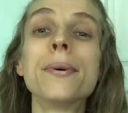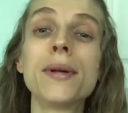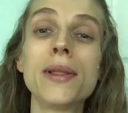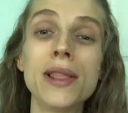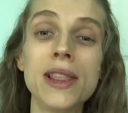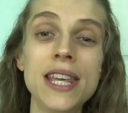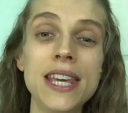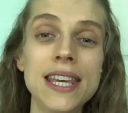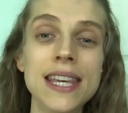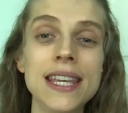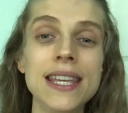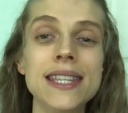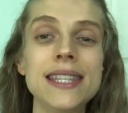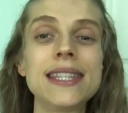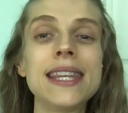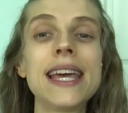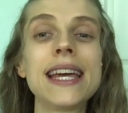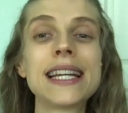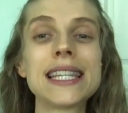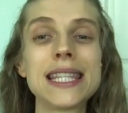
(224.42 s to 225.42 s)

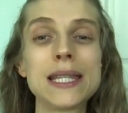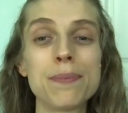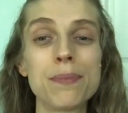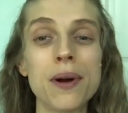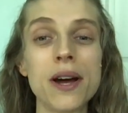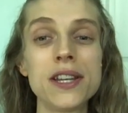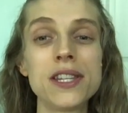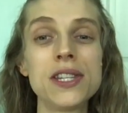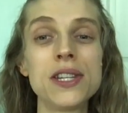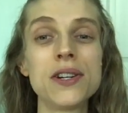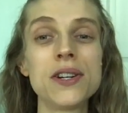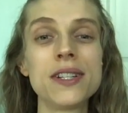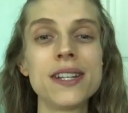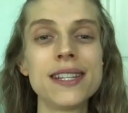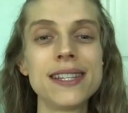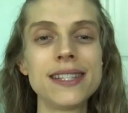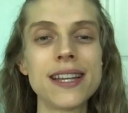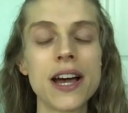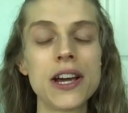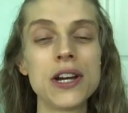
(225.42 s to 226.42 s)
please express your
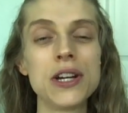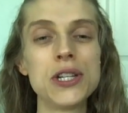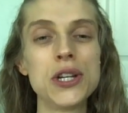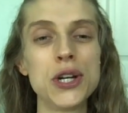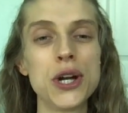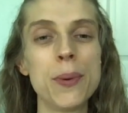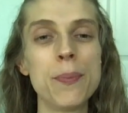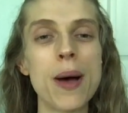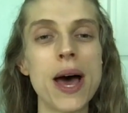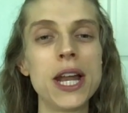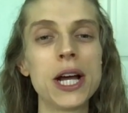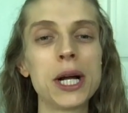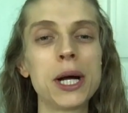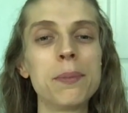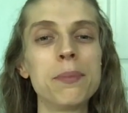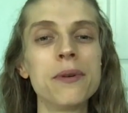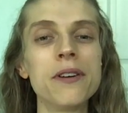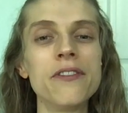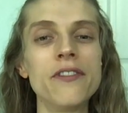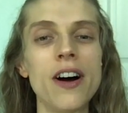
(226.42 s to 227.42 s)
desire to your medical
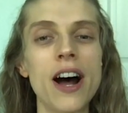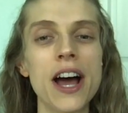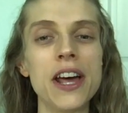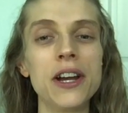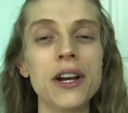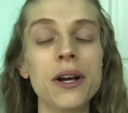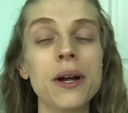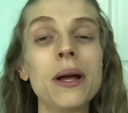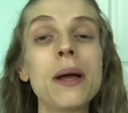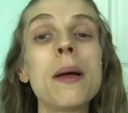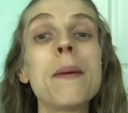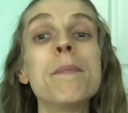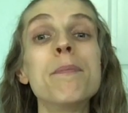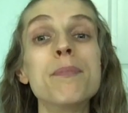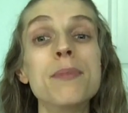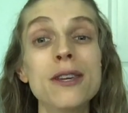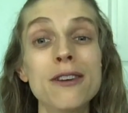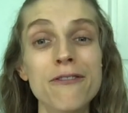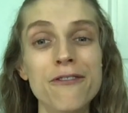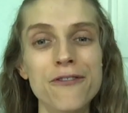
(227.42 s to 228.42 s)
provider
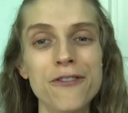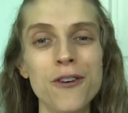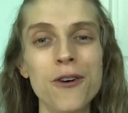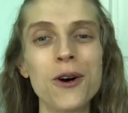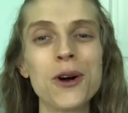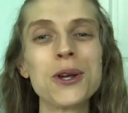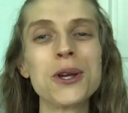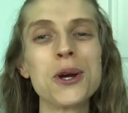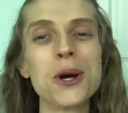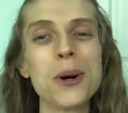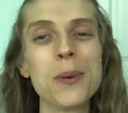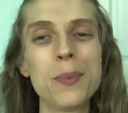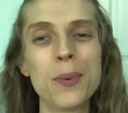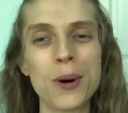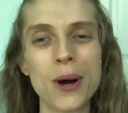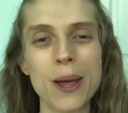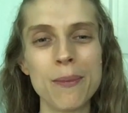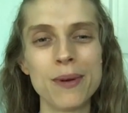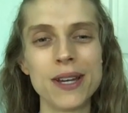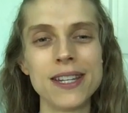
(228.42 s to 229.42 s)
before your
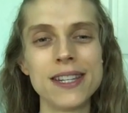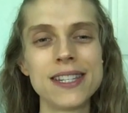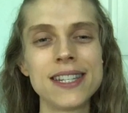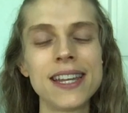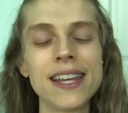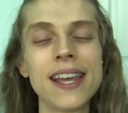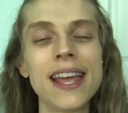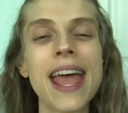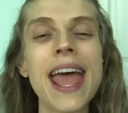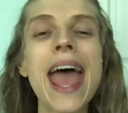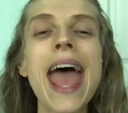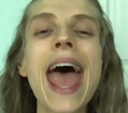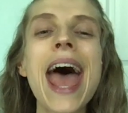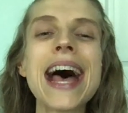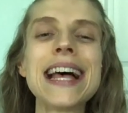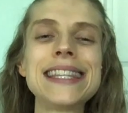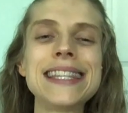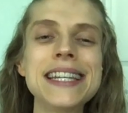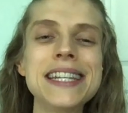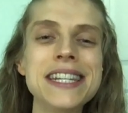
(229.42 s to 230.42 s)
appointment,
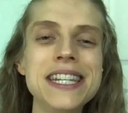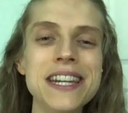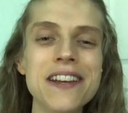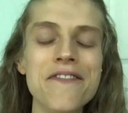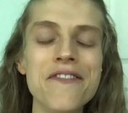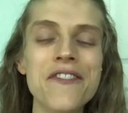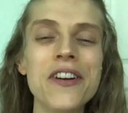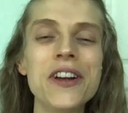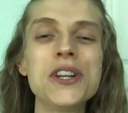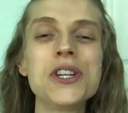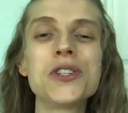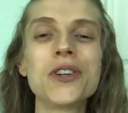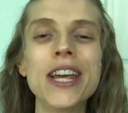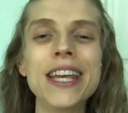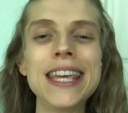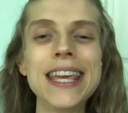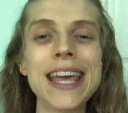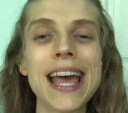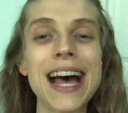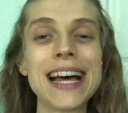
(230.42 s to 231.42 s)
as a different
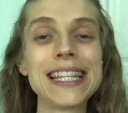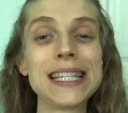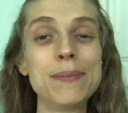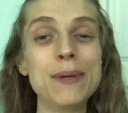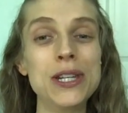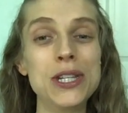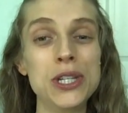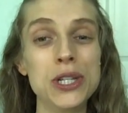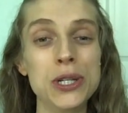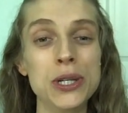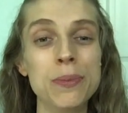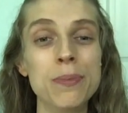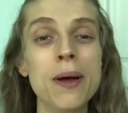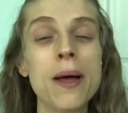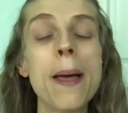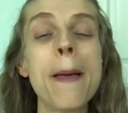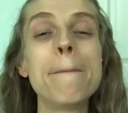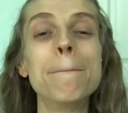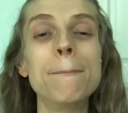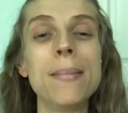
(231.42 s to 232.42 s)
tracheostomy tube
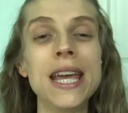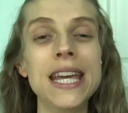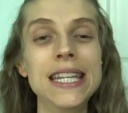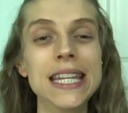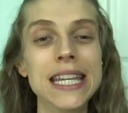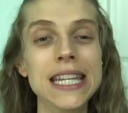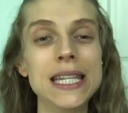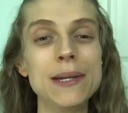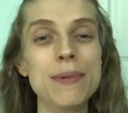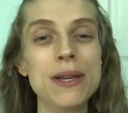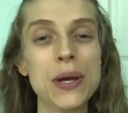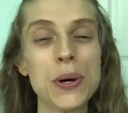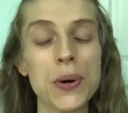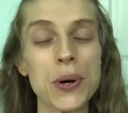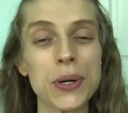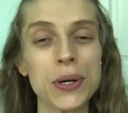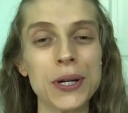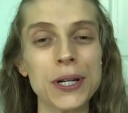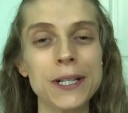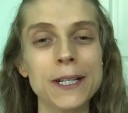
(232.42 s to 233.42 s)
may need to be
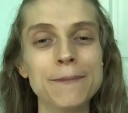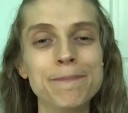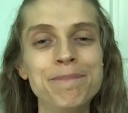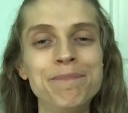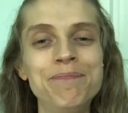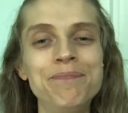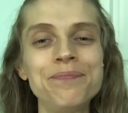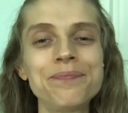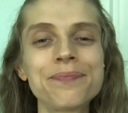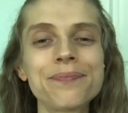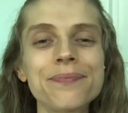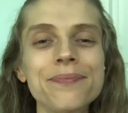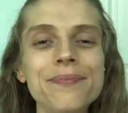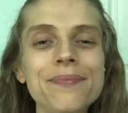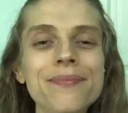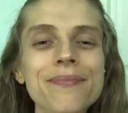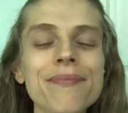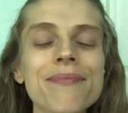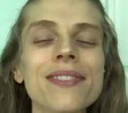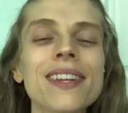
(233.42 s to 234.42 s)
ordered.
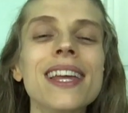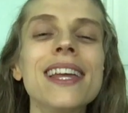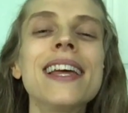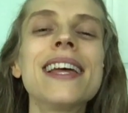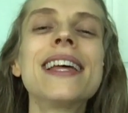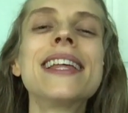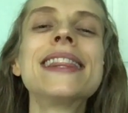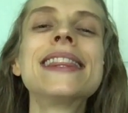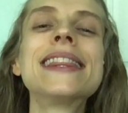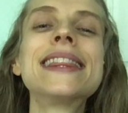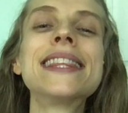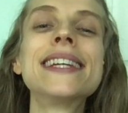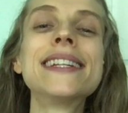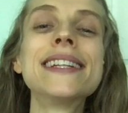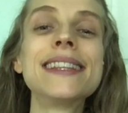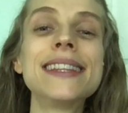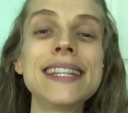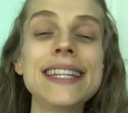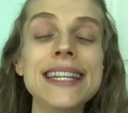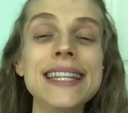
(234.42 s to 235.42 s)
The
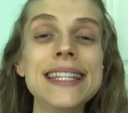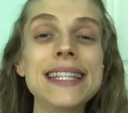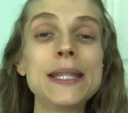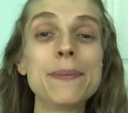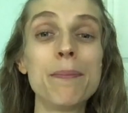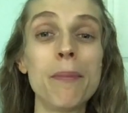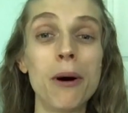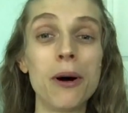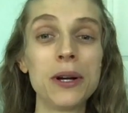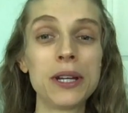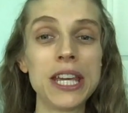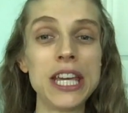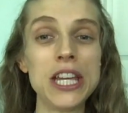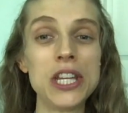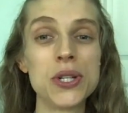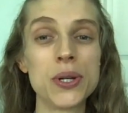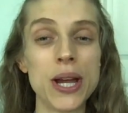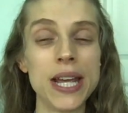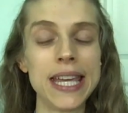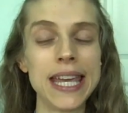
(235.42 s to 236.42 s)
least bulky
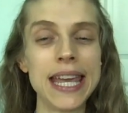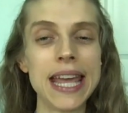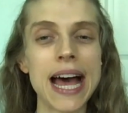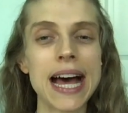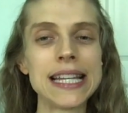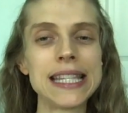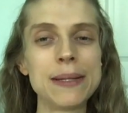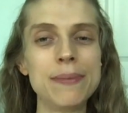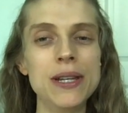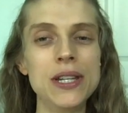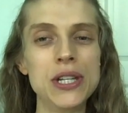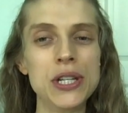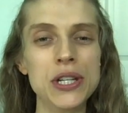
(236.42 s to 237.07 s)
tracheostomy